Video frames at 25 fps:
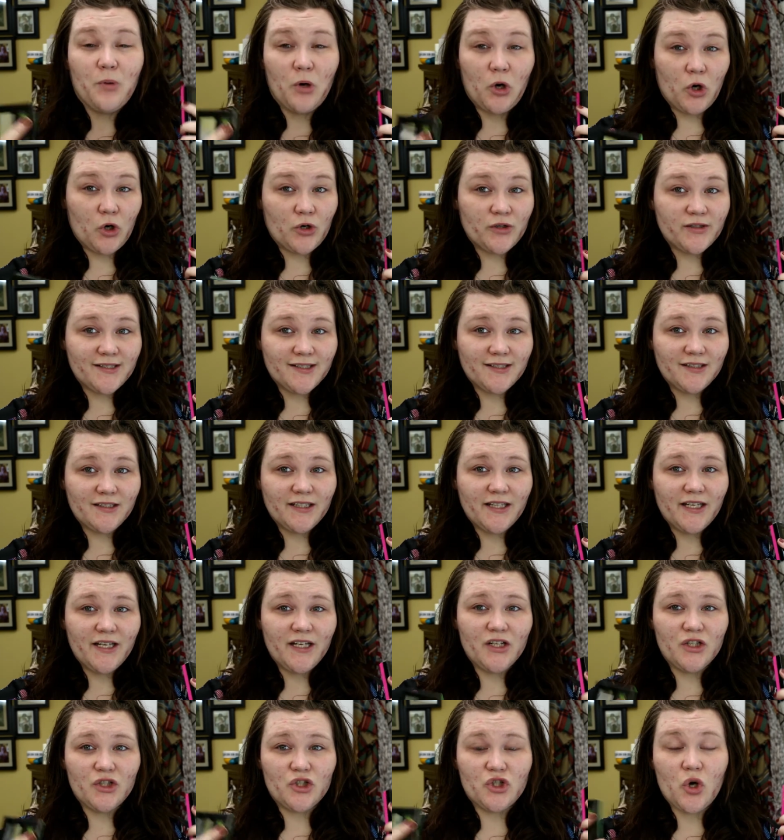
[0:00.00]

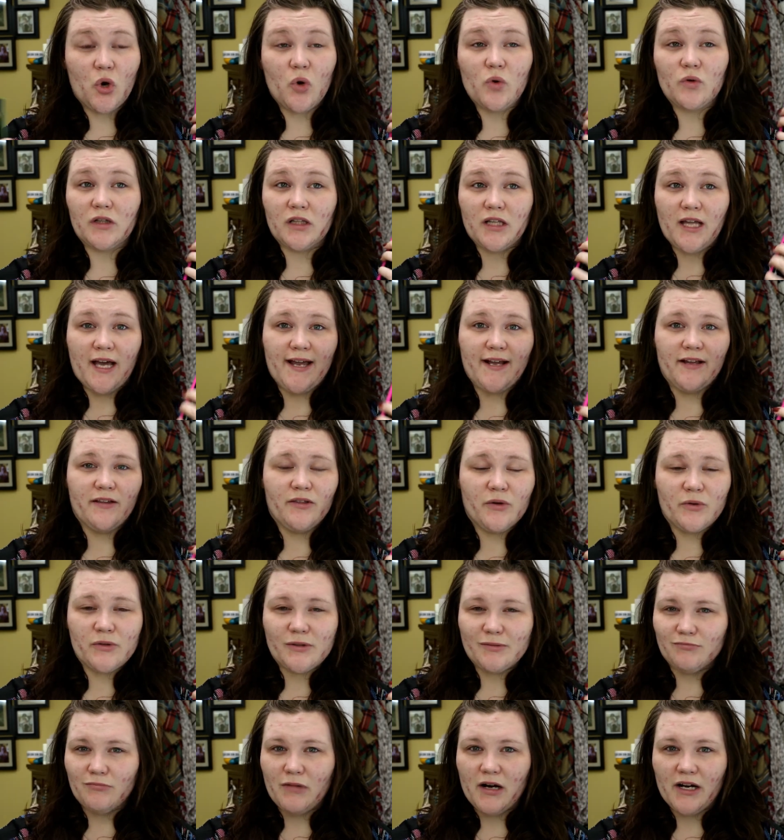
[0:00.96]
personally don't like
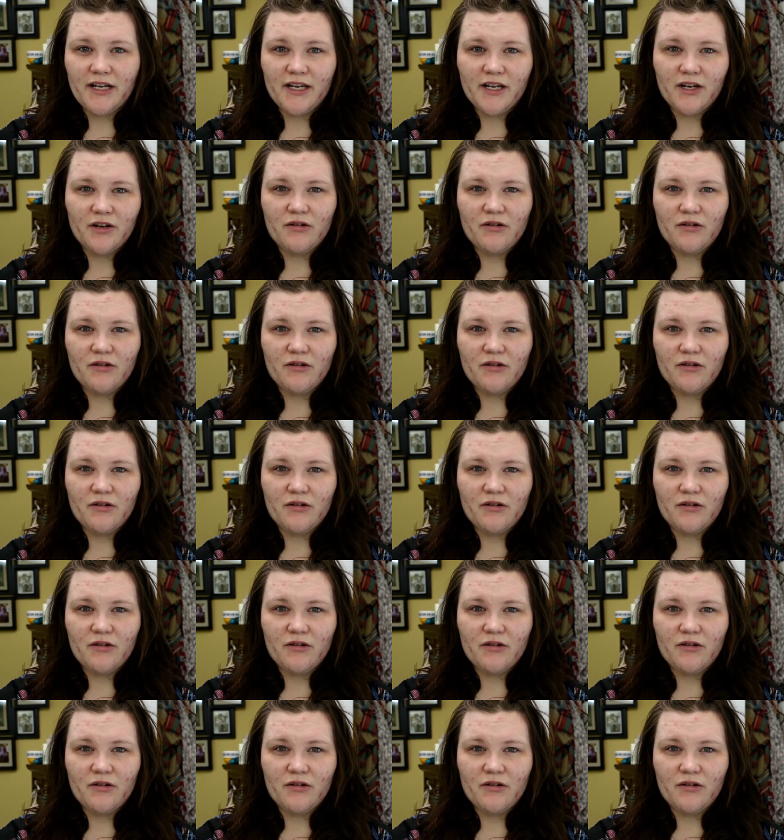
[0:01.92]
those muddy